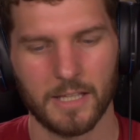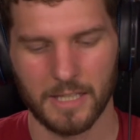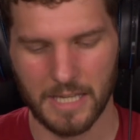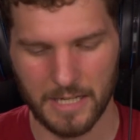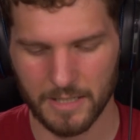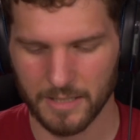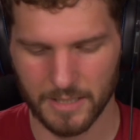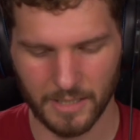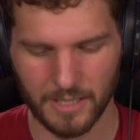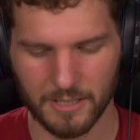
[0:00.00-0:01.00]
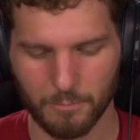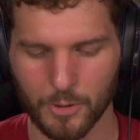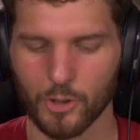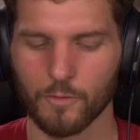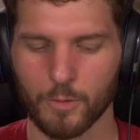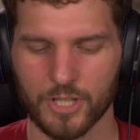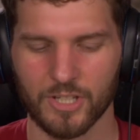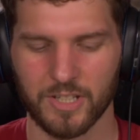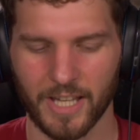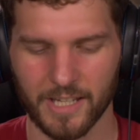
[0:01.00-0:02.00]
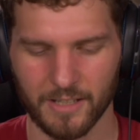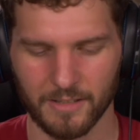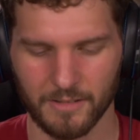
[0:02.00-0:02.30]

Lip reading: He did this move, which is like,